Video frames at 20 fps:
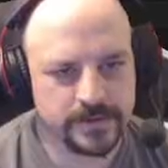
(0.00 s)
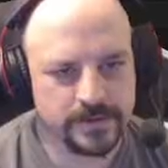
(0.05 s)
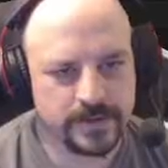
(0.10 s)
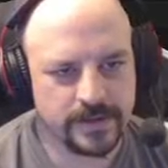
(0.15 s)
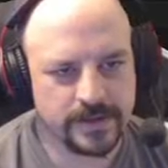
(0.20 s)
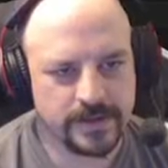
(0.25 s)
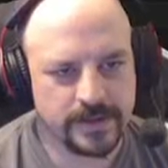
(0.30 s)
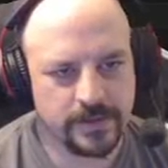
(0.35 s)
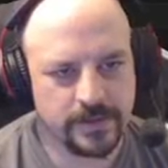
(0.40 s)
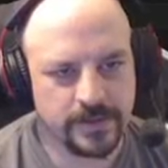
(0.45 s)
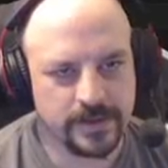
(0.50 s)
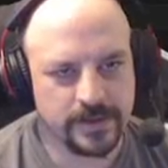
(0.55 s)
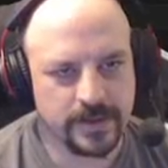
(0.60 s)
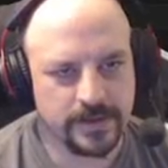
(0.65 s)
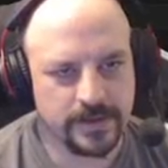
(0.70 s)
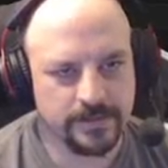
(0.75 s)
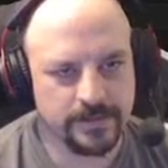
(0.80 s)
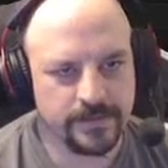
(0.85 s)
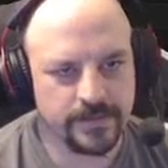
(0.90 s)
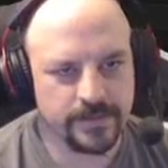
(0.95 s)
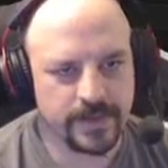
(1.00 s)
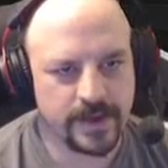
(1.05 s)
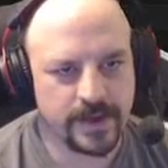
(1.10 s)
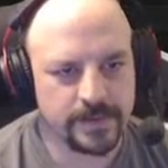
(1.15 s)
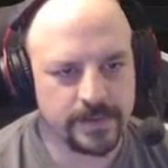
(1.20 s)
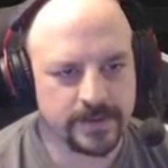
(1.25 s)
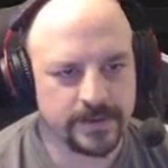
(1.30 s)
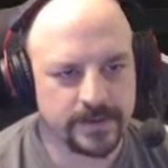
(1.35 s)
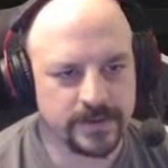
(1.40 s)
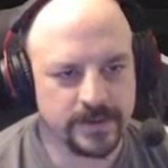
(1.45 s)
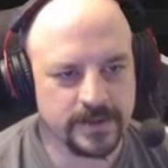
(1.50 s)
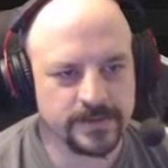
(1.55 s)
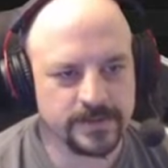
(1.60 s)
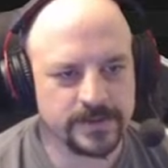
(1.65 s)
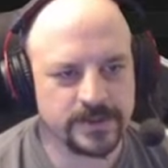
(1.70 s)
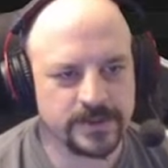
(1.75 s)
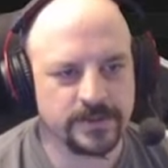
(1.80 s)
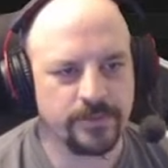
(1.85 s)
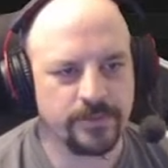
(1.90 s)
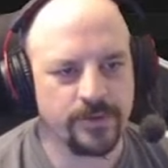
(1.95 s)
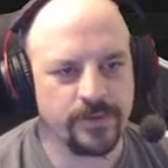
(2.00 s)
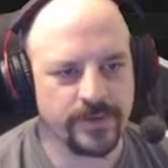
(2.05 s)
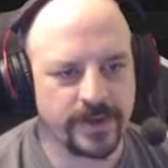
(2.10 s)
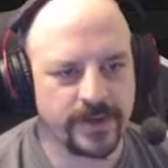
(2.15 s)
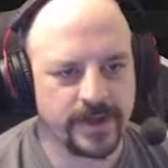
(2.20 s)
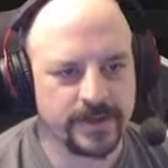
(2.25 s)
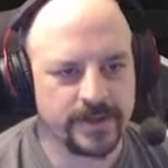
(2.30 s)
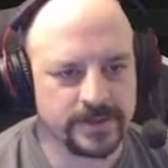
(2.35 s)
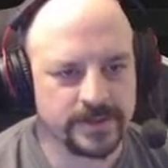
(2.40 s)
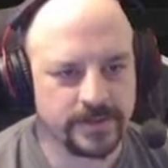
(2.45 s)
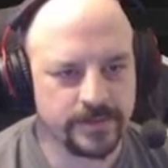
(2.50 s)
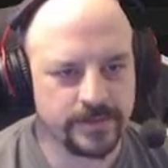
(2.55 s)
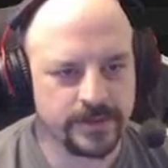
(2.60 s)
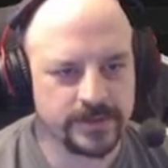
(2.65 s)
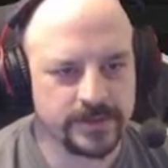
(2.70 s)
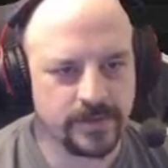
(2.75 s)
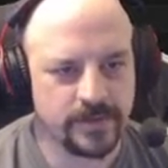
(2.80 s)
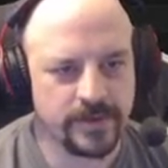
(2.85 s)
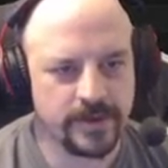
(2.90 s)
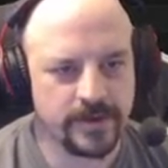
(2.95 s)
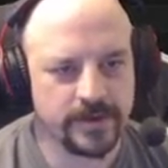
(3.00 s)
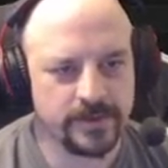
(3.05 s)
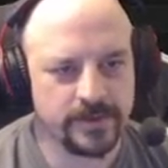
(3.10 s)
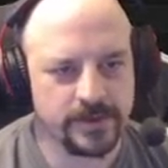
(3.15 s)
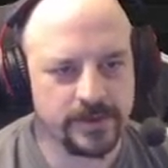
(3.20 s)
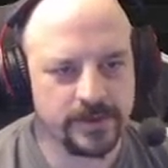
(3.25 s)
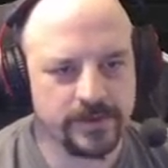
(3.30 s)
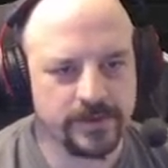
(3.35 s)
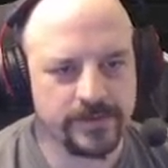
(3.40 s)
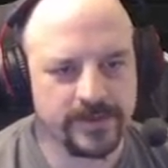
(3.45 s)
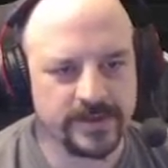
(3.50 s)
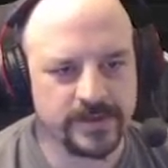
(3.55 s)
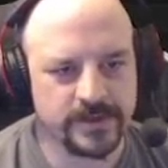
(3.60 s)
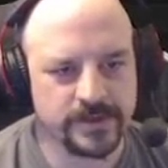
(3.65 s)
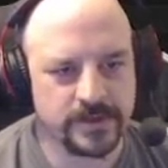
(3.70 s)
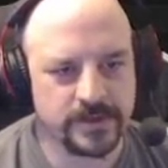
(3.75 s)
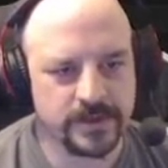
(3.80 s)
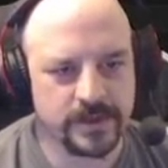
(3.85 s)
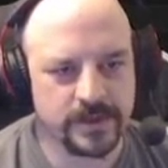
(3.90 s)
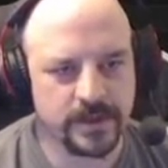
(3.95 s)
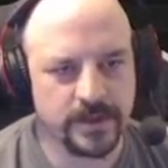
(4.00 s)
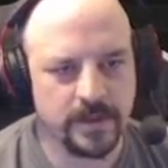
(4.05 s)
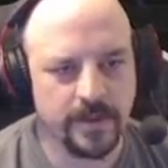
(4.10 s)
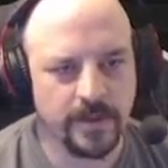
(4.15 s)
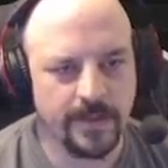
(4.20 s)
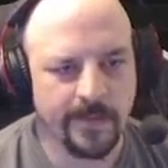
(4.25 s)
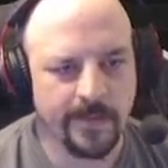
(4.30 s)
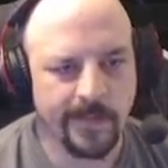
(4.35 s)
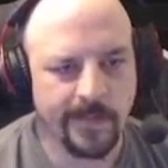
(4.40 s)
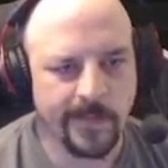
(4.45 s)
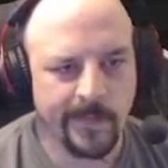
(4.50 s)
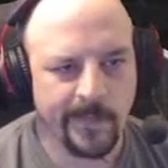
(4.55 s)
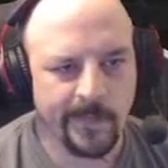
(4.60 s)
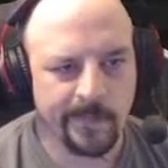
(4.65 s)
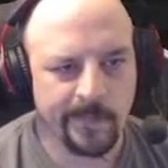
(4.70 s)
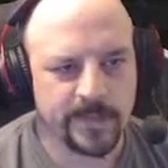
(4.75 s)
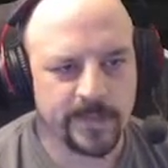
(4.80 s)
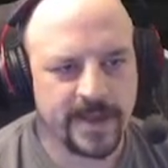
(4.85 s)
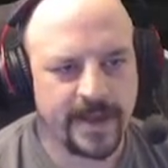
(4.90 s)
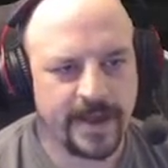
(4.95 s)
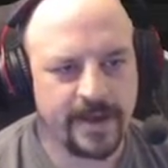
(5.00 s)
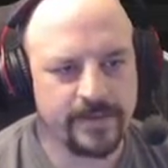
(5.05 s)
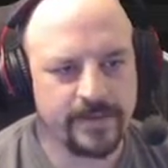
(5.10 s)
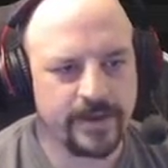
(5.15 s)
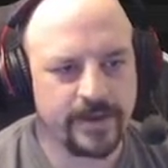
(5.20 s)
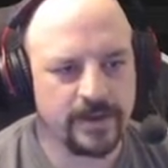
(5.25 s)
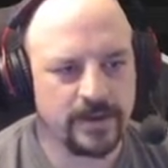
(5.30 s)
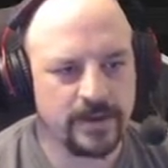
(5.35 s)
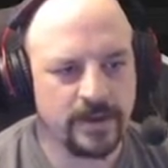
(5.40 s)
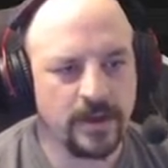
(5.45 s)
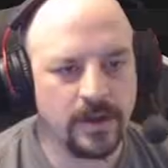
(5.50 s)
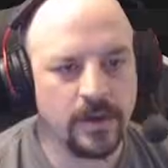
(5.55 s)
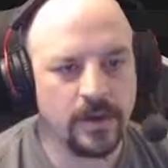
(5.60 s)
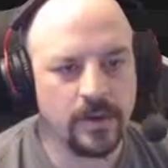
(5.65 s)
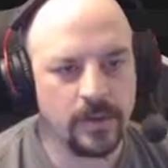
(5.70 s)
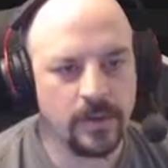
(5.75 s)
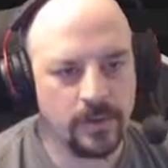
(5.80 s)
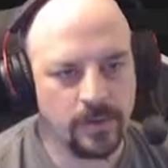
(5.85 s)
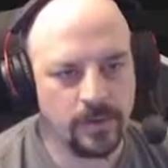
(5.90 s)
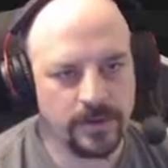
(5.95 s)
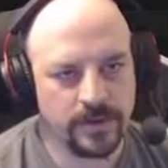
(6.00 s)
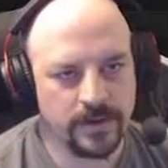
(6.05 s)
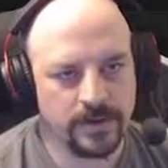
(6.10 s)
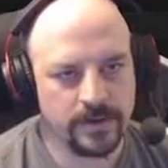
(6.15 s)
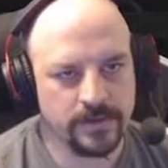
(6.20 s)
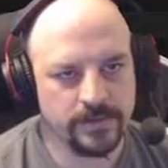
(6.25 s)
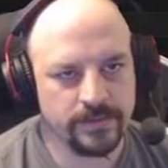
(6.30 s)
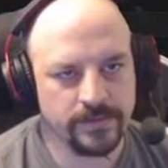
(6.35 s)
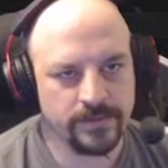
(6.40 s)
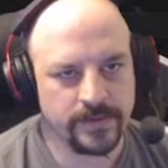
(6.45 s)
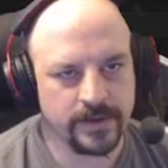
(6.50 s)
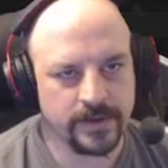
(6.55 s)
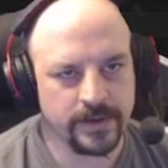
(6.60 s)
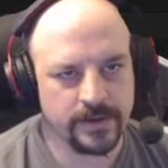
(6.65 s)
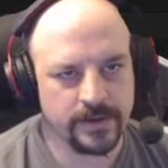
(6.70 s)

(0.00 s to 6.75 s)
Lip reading: Not that you would need that, but this was just a proof of concept, because I want it to be able to eventually have a load of